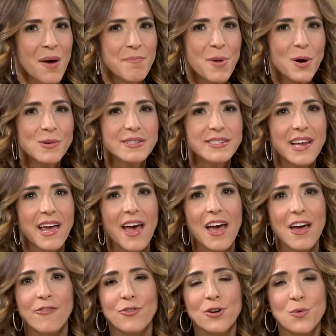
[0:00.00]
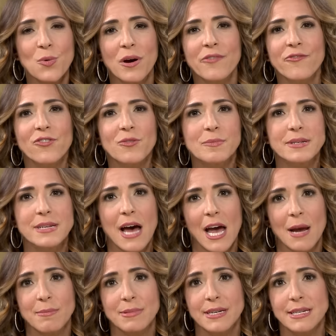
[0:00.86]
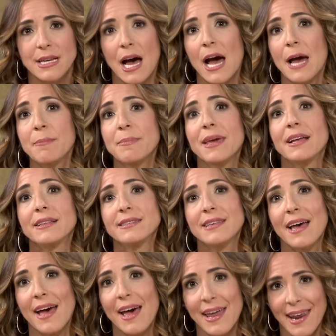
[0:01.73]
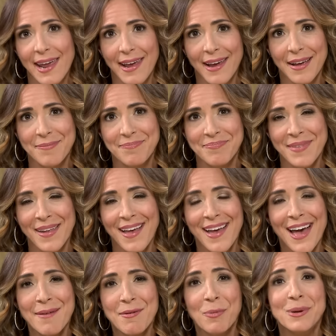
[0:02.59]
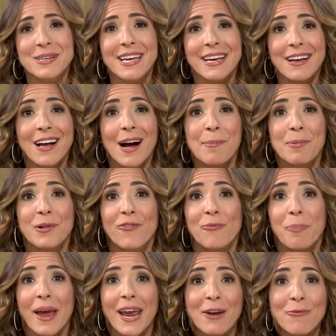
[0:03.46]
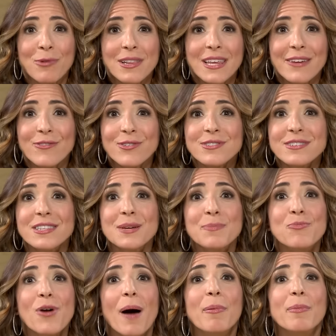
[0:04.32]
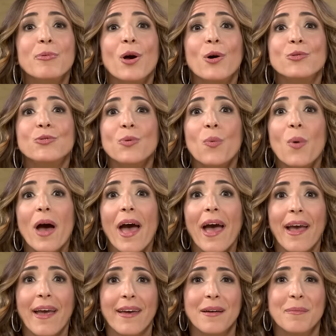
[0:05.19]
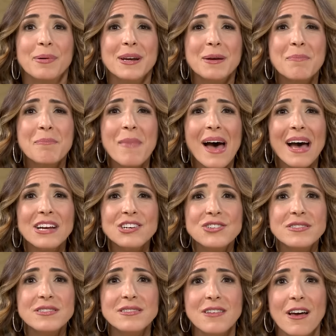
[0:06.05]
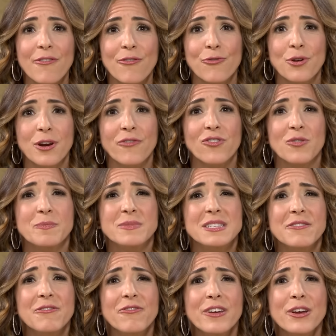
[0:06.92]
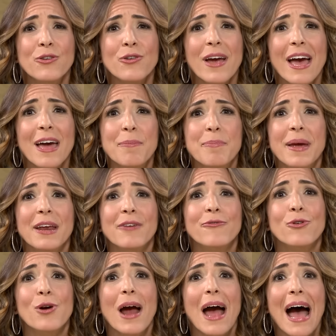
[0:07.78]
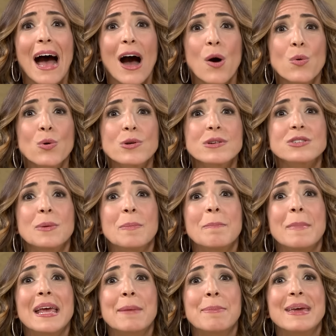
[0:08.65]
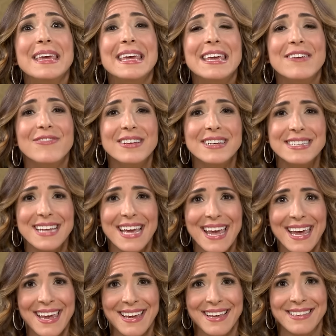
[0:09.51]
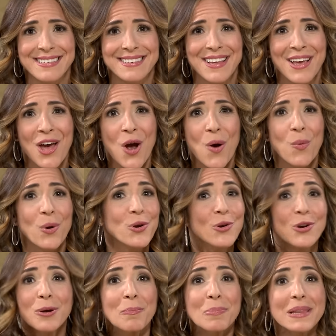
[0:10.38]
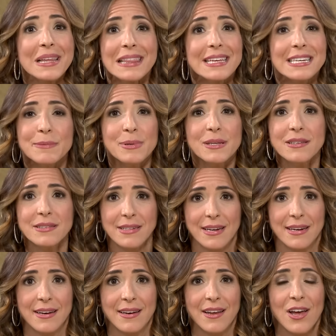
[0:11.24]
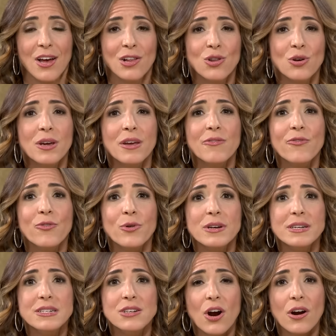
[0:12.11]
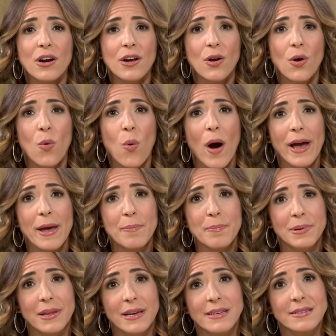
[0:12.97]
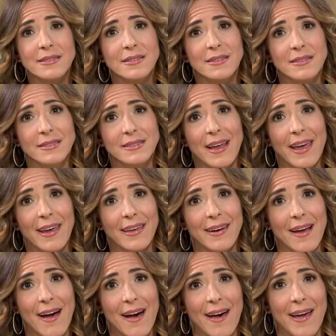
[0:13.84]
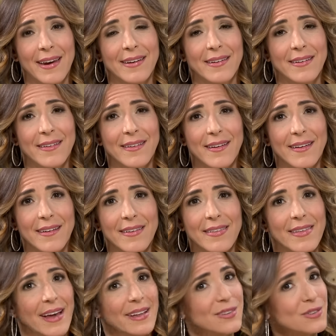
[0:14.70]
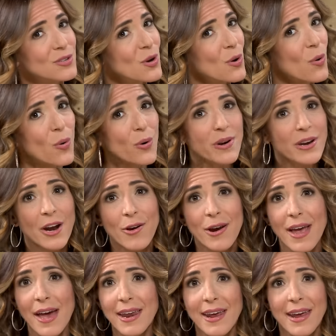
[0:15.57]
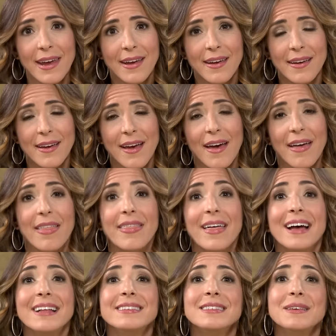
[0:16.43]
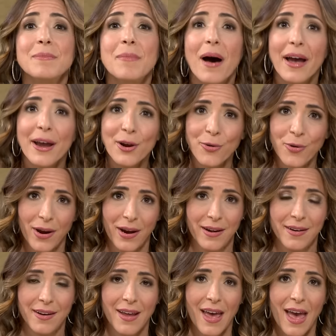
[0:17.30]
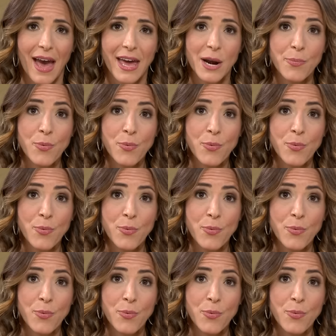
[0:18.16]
Most everyone from time to time gets a headache. But we take a couple of pain relievers and the problem goes away. But imagine suffering from severe head pain for hours and maybe even days, where you're completely debilitated, looking for a dark, quiet place to stay and hide. That's no ordinary headache. That's a migraine. And